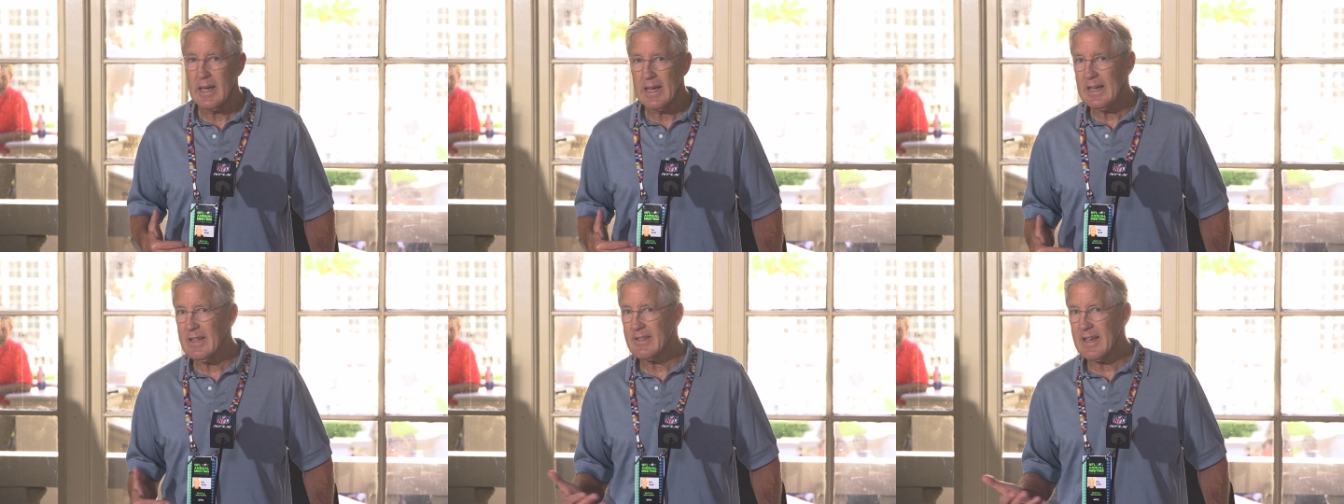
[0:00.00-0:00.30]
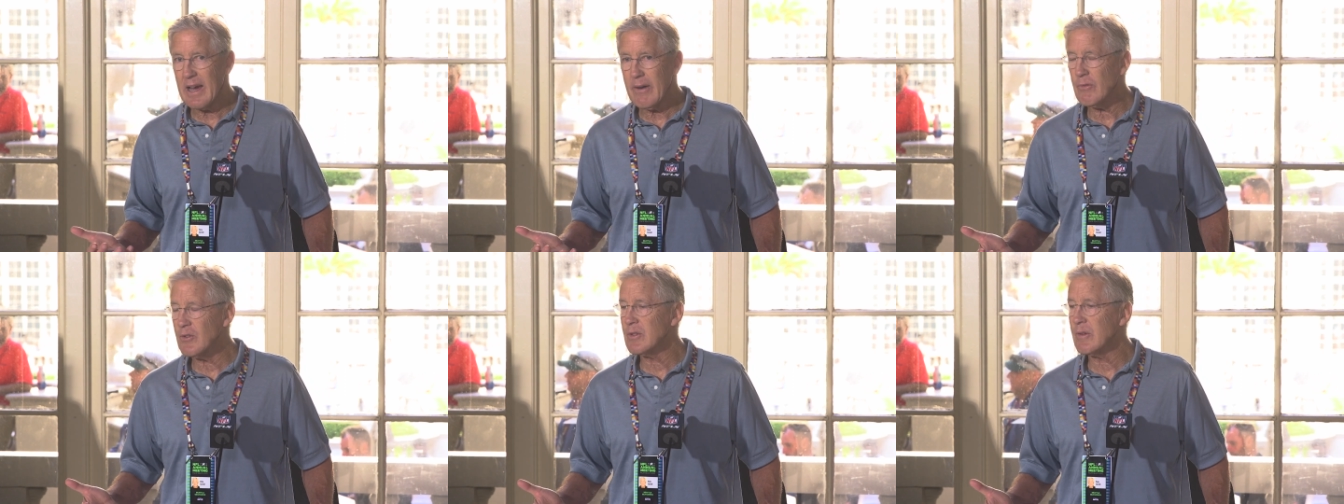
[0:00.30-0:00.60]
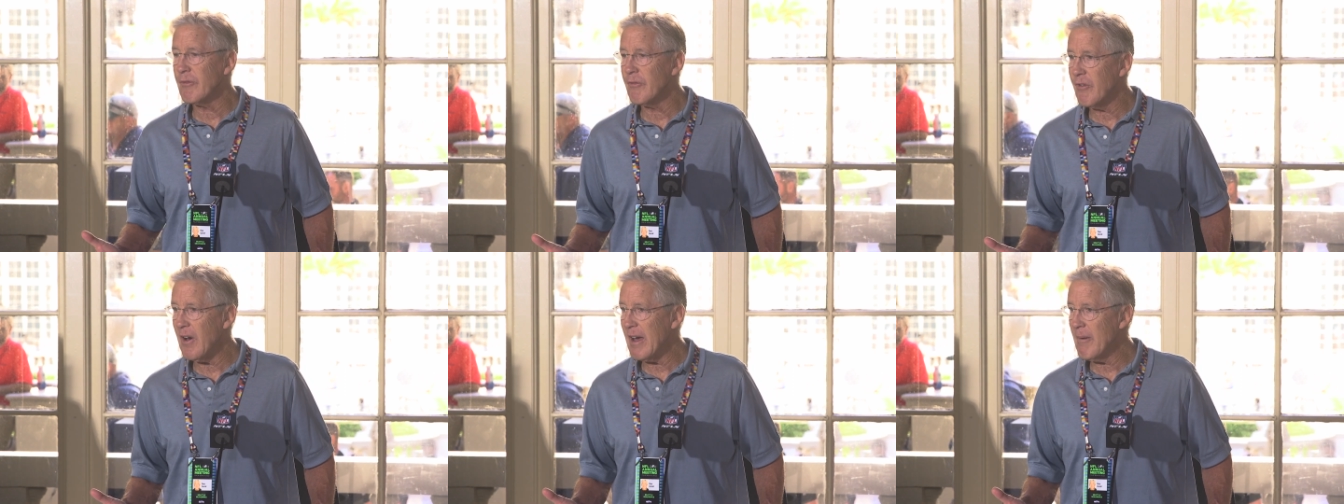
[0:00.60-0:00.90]
he's
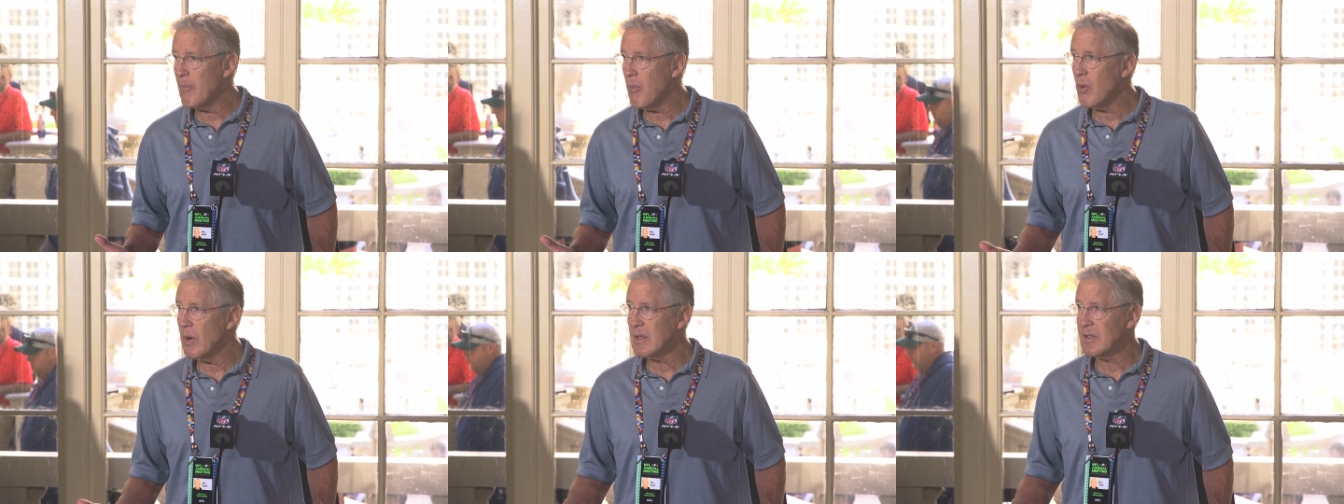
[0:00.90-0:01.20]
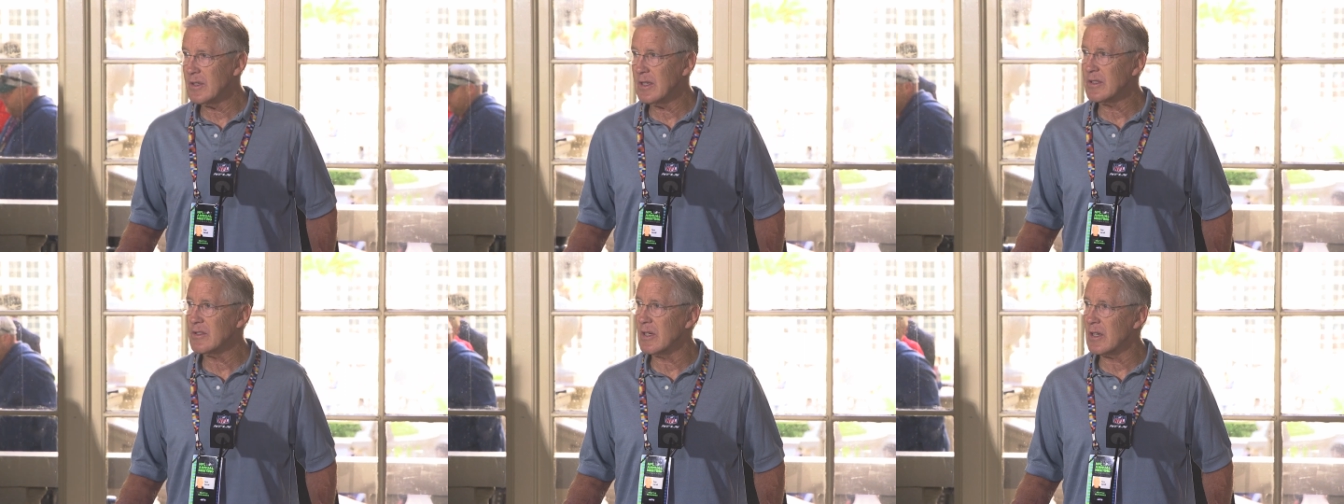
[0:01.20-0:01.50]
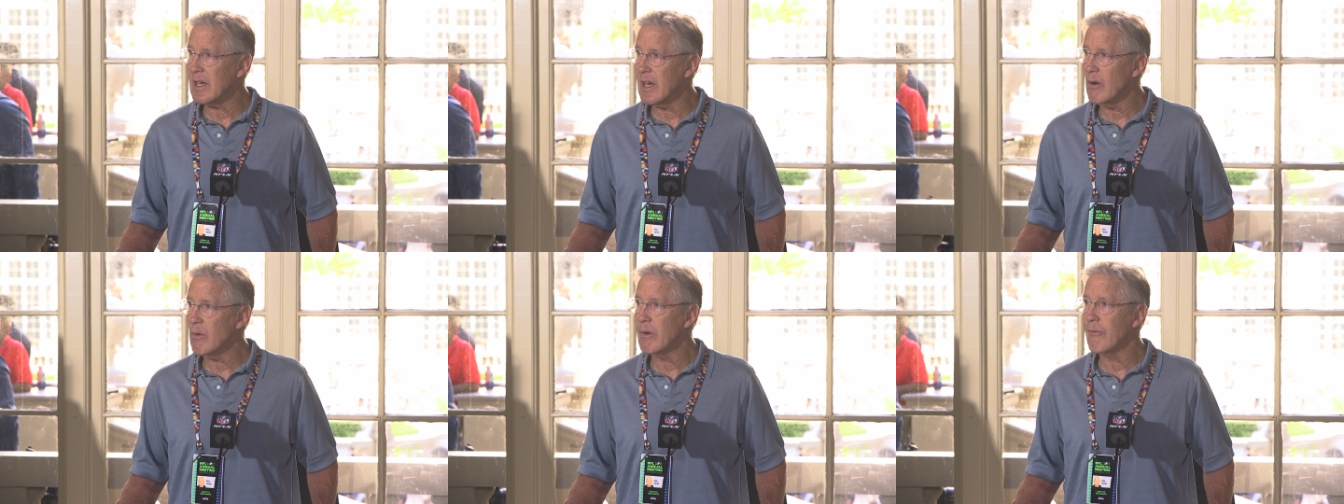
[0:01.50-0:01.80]
averaging 5.6 a
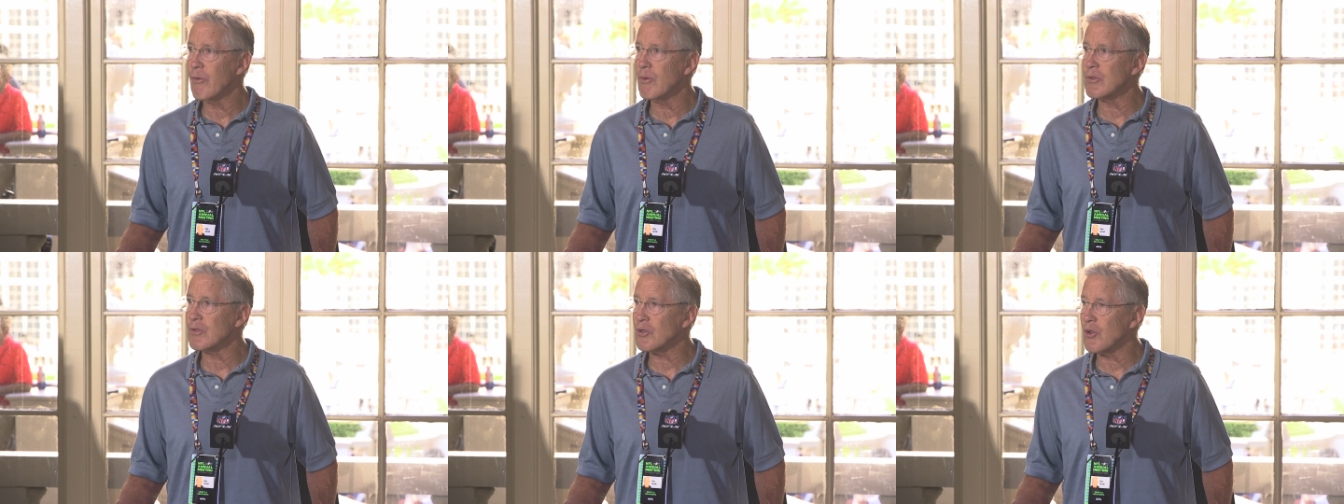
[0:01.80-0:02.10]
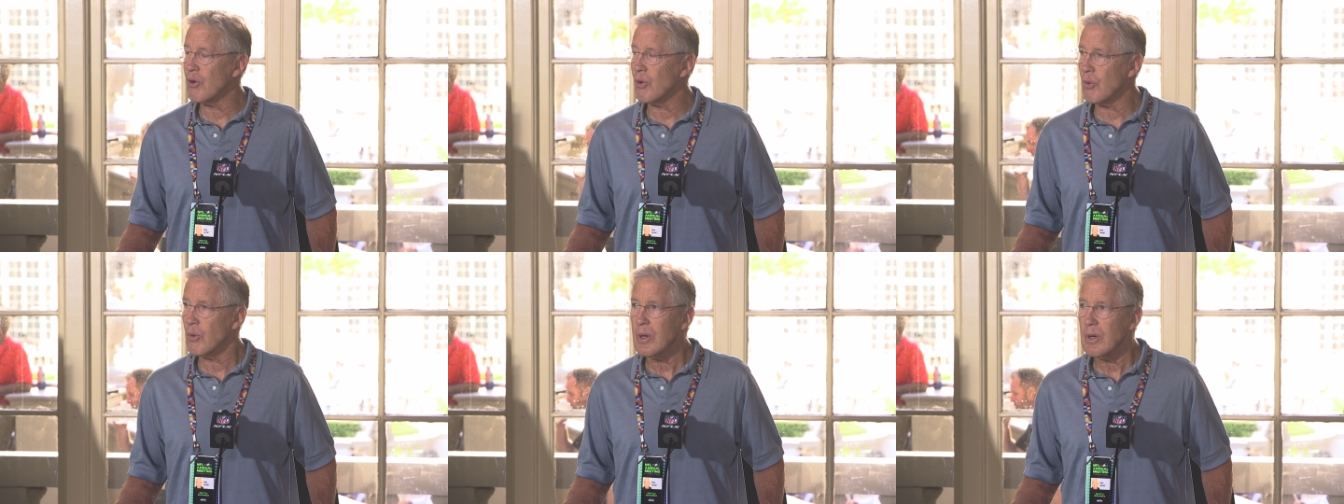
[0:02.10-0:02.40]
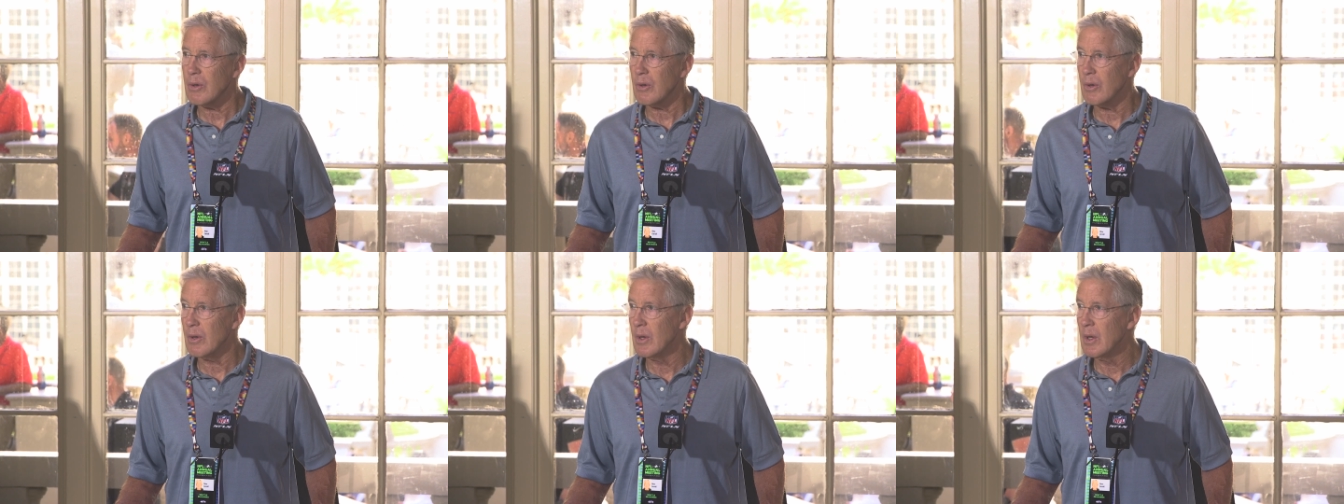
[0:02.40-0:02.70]
carry for his
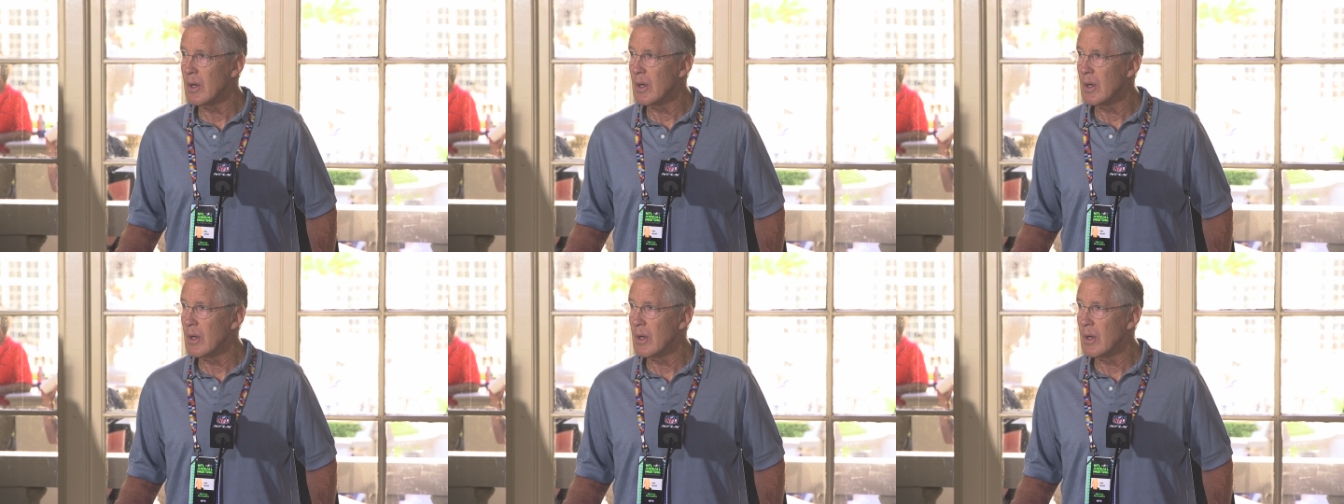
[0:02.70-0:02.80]
career